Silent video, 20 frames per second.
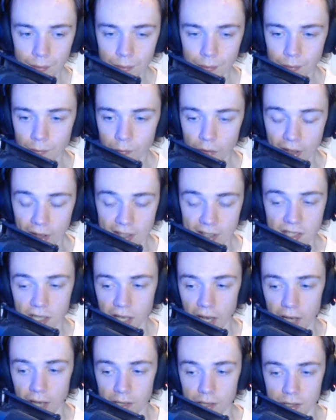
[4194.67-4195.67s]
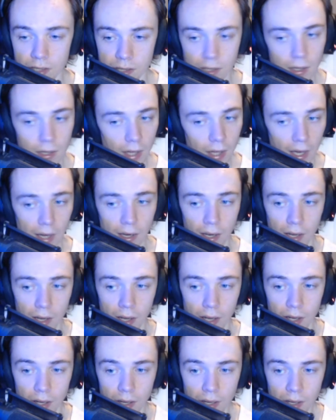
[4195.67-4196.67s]
If that's the case,
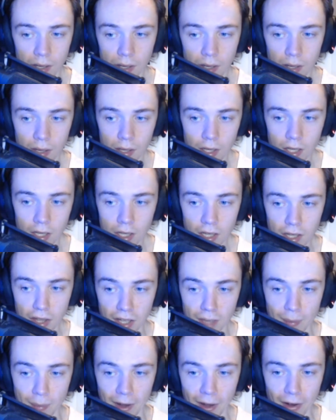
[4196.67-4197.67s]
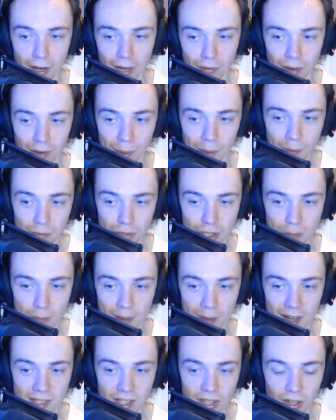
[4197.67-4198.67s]
then you think America
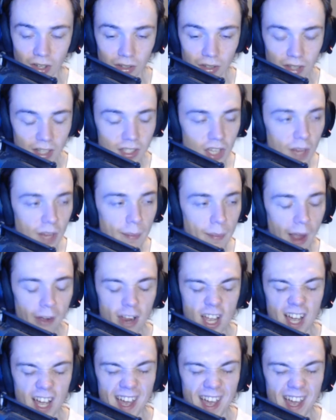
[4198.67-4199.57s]
respects the continents? America